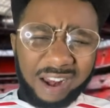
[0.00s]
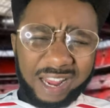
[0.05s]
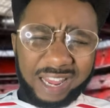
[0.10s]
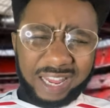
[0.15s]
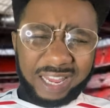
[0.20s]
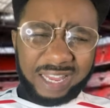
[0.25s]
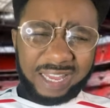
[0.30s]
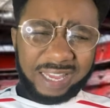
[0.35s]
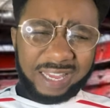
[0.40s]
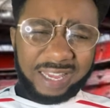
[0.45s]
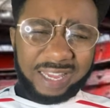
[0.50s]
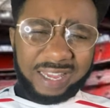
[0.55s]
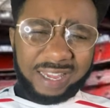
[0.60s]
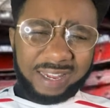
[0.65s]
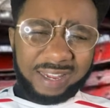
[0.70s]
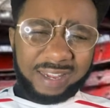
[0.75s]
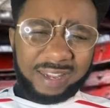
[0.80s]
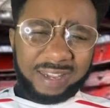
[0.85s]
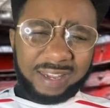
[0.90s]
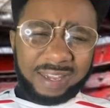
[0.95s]
Ollie?
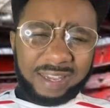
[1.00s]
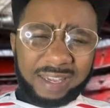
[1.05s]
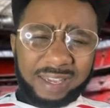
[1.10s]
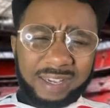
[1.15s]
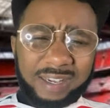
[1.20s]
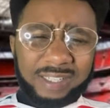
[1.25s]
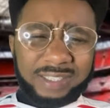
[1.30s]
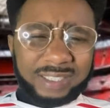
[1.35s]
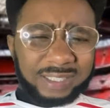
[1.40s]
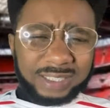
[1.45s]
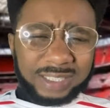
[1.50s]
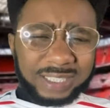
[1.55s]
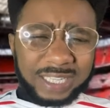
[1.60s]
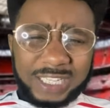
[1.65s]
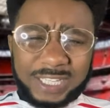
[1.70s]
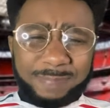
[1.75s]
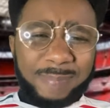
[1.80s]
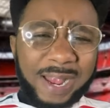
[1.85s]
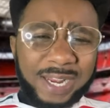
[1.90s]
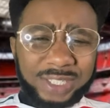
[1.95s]
Because
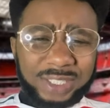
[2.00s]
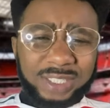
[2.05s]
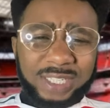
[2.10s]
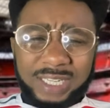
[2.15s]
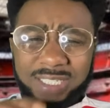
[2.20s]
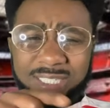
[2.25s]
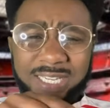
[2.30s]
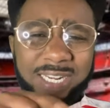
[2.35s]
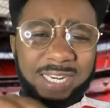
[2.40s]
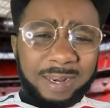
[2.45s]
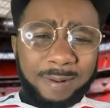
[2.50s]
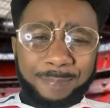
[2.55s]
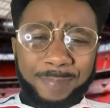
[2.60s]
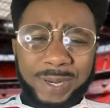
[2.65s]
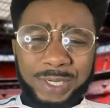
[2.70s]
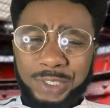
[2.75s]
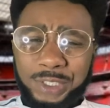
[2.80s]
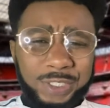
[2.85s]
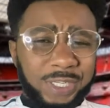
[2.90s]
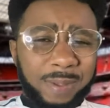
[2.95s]
this England
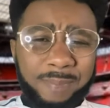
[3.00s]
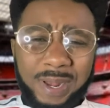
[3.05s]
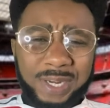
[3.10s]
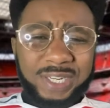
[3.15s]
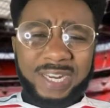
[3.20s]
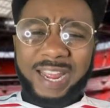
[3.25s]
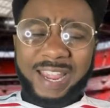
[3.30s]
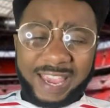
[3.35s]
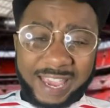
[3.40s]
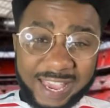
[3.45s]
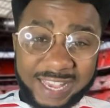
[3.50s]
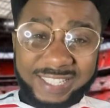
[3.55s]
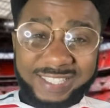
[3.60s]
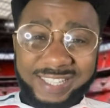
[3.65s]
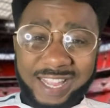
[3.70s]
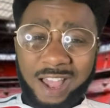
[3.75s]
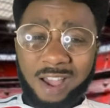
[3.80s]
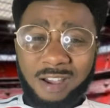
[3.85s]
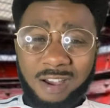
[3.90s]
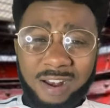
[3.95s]
player, just like Manchester, is
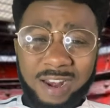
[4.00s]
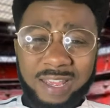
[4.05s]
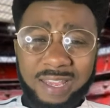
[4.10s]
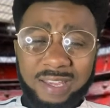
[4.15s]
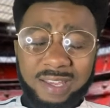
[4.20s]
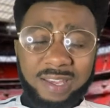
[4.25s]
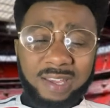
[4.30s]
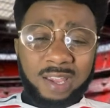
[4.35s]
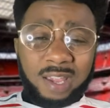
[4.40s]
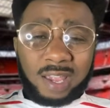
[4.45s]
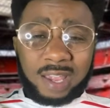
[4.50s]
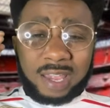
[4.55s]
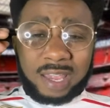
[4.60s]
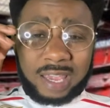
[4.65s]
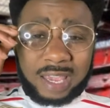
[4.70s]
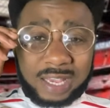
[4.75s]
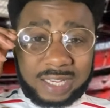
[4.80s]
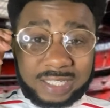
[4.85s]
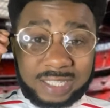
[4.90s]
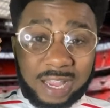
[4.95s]
that Ollie?
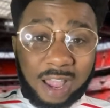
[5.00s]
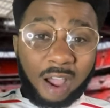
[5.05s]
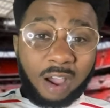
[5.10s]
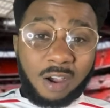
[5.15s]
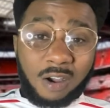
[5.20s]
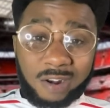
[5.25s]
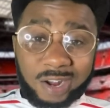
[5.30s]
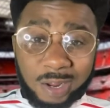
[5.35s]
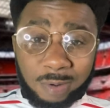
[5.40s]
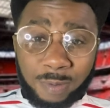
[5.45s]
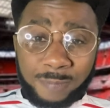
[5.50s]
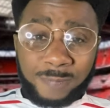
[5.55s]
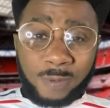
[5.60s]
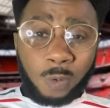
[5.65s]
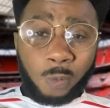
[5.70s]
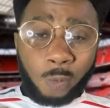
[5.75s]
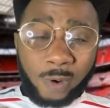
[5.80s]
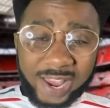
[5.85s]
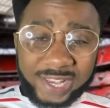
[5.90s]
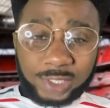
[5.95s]
Is that Ollie with
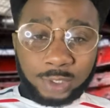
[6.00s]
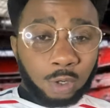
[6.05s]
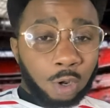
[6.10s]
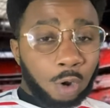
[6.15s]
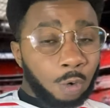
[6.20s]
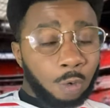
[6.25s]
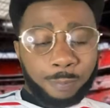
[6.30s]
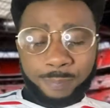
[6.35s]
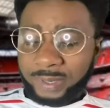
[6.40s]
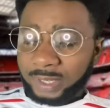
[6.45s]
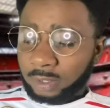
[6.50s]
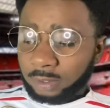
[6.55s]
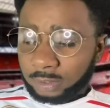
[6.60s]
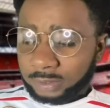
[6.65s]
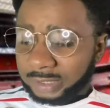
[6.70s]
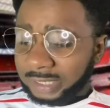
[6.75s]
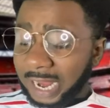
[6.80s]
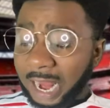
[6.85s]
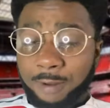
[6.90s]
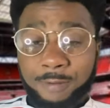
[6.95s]
a waistcoat?
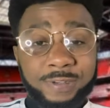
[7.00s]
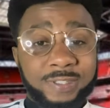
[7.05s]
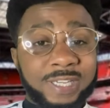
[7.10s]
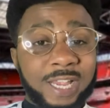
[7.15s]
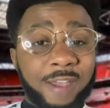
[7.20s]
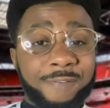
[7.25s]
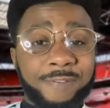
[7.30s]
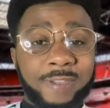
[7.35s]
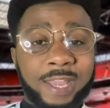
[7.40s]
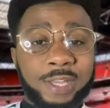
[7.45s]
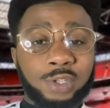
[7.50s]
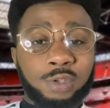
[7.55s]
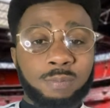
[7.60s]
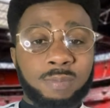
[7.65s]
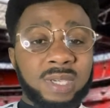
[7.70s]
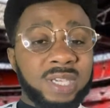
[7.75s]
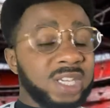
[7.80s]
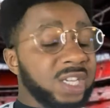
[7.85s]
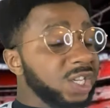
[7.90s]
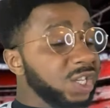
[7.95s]
Because Gareth Southgate to
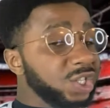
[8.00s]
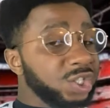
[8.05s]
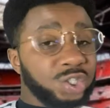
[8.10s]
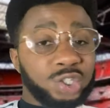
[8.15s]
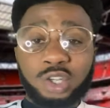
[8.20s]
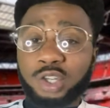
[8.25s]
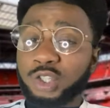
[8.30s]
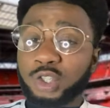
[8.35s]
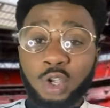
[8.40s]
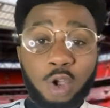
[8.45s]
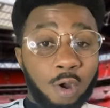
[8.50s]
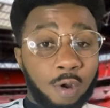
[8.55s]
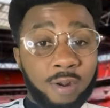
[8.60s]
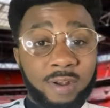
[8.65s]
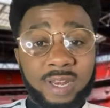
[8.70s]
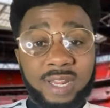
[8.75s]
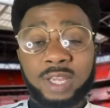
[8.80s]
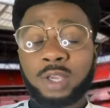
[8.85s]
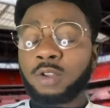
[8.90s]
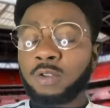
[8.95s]
me is just
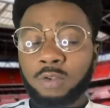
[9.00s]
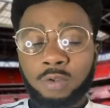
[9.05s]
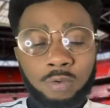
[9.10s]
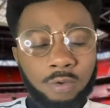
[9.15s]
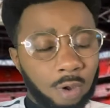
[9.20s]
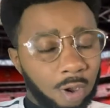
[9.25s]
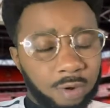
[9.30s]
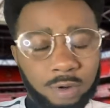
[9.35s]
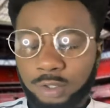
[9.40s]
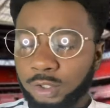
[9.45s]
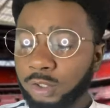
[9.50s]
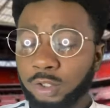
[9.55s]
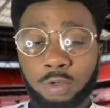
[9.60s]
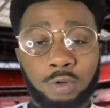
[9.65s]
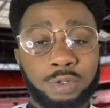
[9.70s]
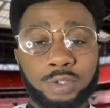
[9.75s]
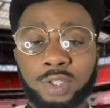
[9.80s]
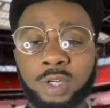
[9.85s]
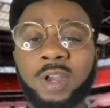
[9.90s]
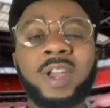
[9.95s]
Ollie Gunnar
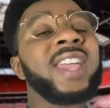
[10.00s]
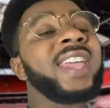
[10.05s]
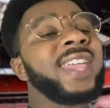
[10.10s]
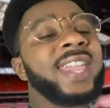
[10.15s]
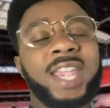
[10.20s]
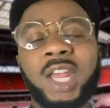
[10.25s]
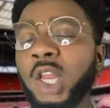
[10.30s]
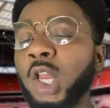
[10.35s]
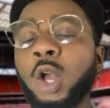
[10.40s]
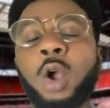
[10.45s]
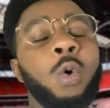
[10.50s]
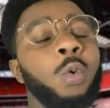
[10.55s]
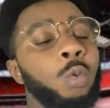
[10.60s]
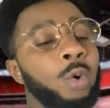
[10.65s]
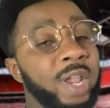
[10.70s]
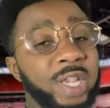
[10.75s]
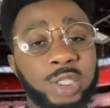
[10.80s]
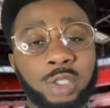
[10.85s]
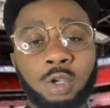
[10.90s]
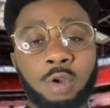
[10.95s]
Solskjaer in a
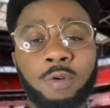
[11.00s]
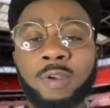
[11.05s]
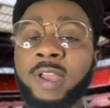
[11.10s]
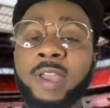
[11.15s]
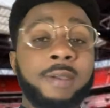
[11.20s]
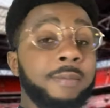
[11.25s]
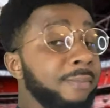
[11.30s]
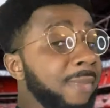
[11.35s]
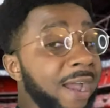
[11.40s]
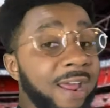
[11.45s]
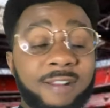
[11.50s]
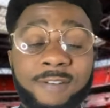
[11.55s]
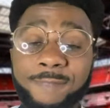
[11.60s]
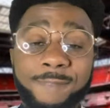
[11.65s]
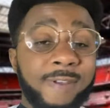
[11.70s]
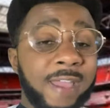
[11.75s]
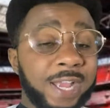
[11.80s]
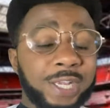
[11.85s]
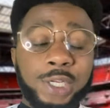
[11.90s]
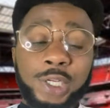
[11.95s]
waistcoat. Matter of
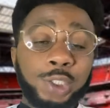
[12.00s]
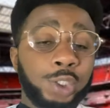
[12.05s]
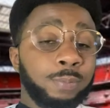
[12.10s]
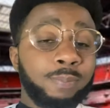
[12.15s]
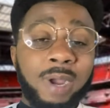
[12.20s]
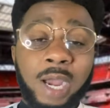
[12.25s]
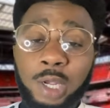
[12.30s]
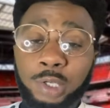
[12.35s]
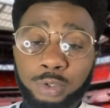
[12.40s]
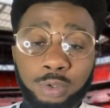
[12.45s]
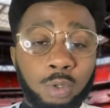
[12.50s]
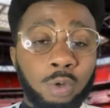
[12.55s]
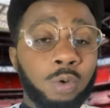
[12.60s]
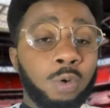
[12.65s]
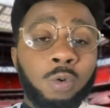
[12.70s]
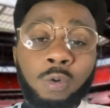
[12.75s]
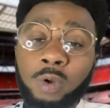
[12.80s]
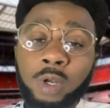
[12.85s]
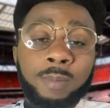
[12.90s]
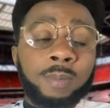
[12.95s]
fact, you might as well
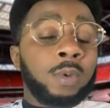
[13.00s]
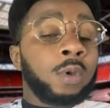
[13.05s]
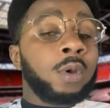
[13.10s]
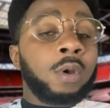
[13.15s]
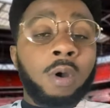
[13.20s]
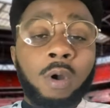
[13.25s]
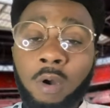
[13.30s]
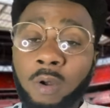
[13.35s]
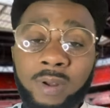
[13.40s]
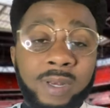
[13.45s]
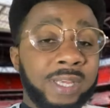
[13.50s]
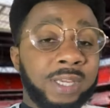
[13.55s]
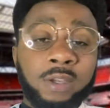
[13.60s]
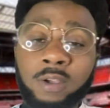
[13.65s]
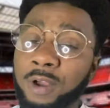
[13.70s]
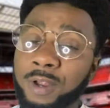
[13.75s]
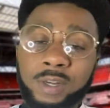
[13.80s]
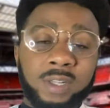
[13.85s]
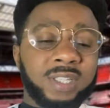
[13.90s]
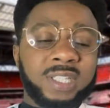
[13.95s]
call him Ollie
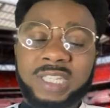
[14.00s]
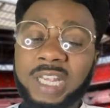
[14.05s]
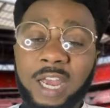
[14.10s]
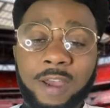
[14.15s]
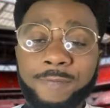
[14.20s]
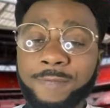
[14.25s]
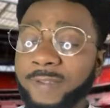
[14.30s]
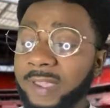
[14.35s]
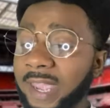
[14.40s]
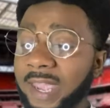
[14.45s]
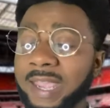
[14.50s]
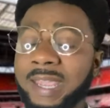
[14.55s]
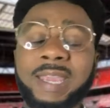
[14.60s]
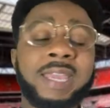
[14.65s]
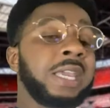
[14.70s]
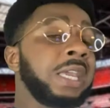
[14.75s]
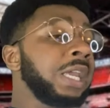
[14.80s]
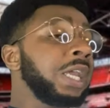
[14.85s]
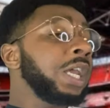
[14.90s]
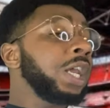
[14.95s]
Gunnar Southgate,
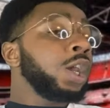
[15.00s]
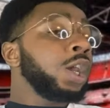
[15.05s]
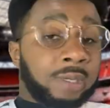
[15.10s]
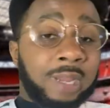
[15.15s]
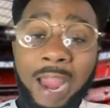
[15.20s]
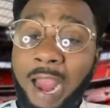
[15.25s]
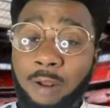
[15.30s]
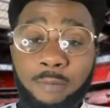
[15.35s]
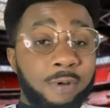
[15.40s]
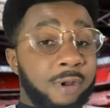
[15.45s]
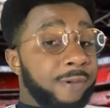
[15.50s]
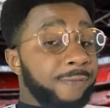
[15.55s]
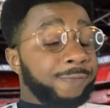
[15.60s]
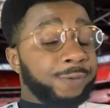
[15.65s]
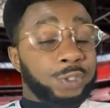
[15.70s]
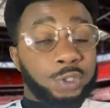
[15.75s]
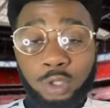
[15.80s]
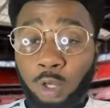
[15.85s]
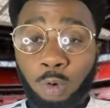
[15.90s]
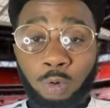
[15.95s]
Gareth
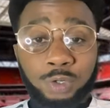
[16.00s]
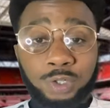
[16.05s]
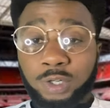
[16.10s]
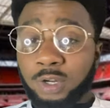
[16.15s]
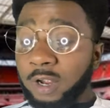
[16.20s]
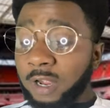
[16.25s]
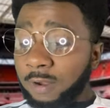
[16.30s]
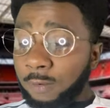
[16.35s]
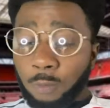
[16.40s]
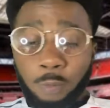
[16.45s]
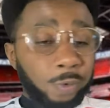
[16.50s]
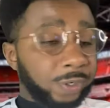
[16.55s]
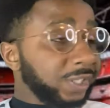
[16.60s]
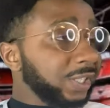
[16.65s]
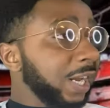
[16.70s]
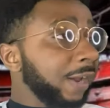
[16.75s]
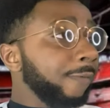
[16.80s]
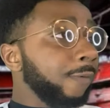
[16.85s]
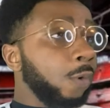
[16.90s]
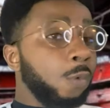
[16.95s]
Solskjaer,
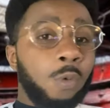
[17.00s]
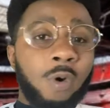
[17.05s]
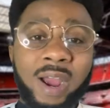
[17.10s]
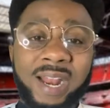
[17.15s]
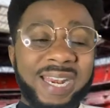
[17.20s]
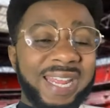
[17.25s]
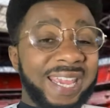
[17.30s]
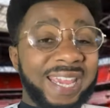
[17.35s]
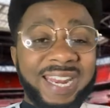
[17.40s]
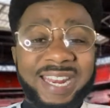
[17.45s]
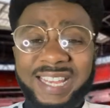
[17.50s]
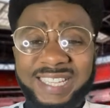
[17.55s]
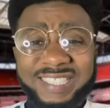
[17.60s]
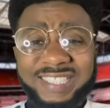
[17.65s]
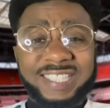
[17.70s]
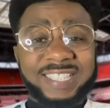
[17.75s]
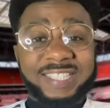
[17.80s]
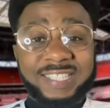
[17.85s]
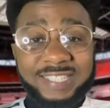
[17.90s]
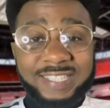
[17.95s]
whichever one. It is
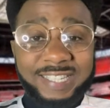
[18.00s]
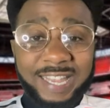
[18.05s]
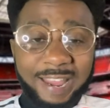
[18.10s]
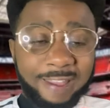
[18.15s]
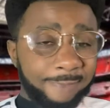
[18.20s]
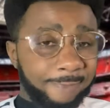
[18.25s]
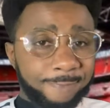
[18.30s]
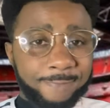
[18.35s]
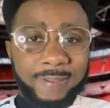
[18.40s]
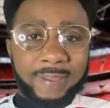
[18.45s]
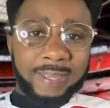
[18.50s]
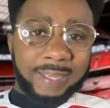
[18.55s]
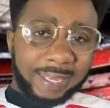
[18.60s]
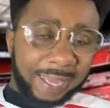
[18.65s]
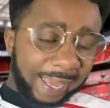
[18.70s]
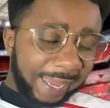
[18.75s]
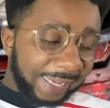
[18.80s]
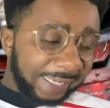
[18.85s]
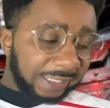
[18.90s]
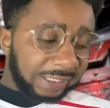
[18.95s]
the same thing,
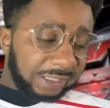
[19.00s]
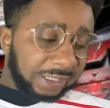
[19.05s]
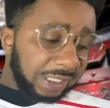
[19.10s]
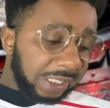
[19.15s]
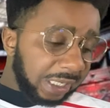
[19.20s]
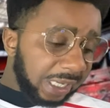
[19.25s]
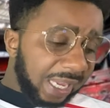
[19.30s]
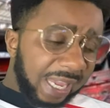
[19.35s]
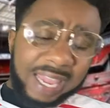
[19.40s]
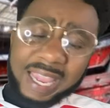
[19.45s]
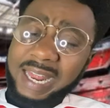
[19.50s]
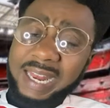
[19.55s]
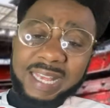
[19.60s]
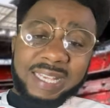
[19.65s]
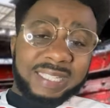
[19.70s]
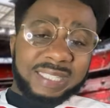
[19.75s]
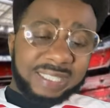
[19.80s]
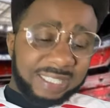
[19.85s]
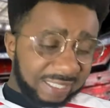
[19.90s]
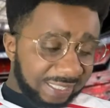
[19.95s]
guys. It
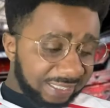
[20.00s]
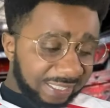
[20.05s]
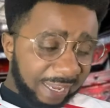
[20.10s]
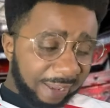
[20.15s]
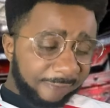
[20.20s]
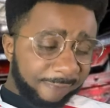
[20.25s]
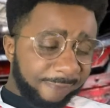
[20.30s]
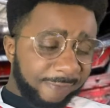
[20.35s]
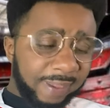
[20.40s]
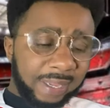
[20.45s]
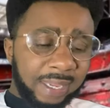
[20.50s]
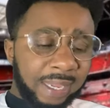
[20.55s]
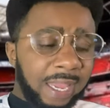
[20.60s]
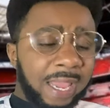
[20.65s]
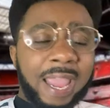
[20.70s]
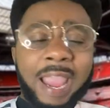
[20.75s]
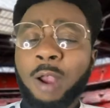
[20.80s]
is the same thing.